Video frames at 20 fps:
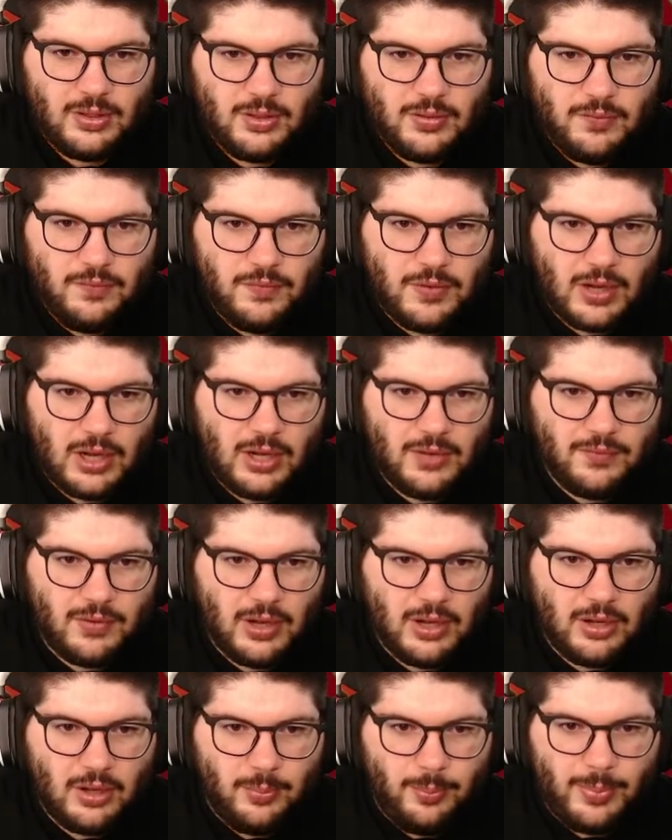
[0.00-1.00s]
Very, very
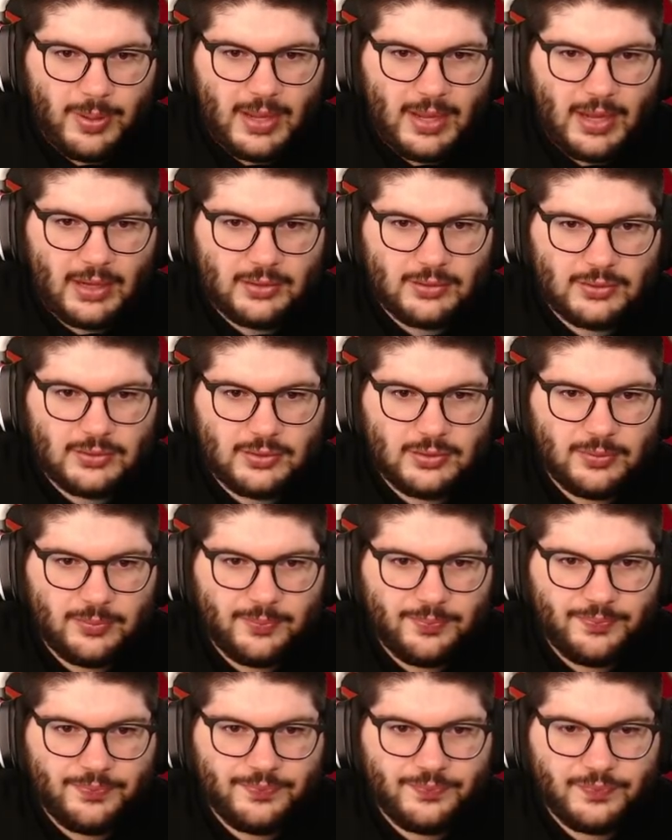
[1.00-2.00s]
compact.
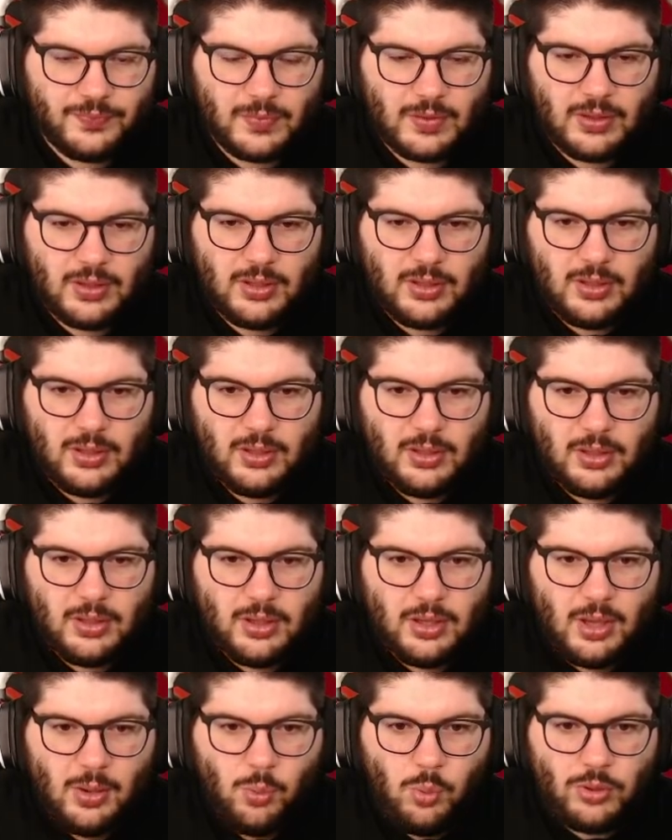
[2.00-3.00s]

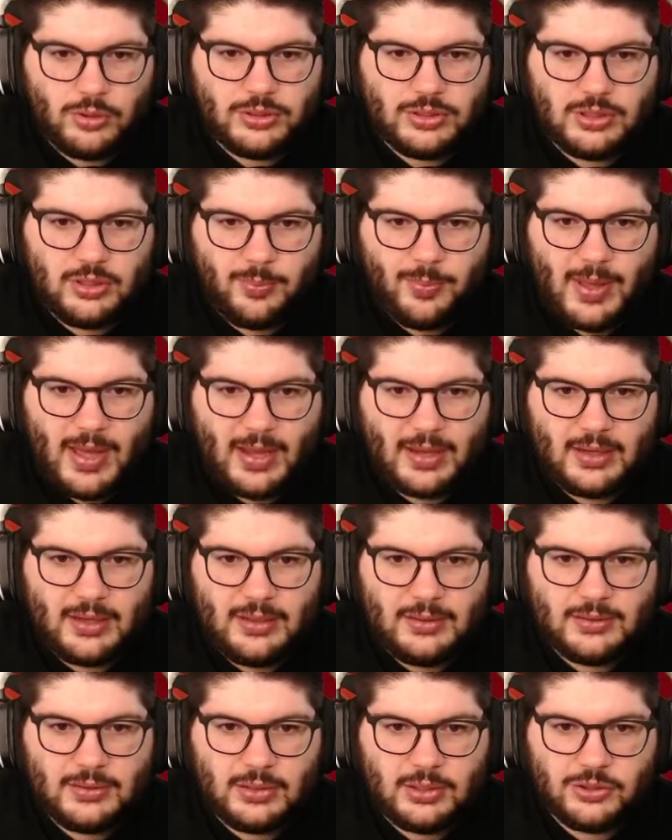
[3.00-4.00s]
Once they're back
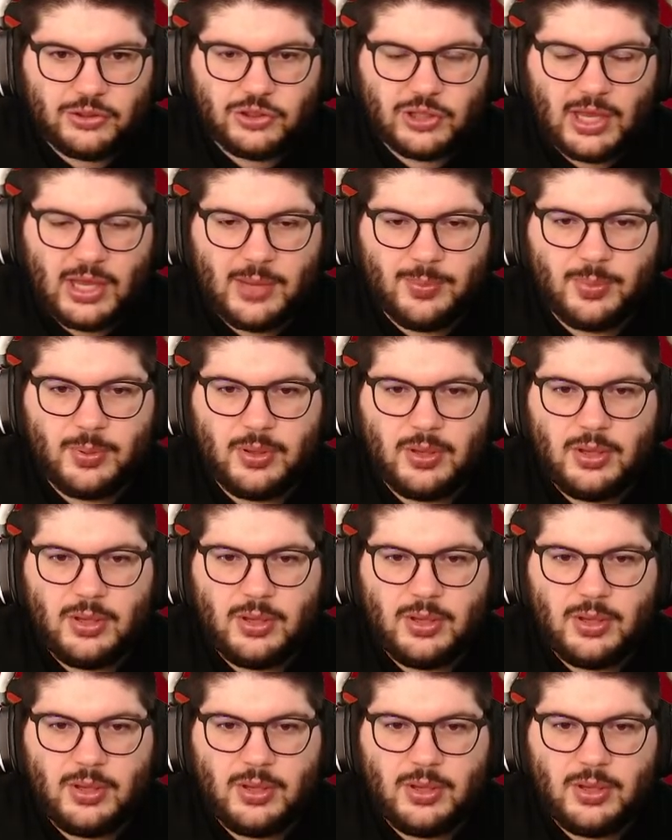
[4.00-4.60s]
into the shape,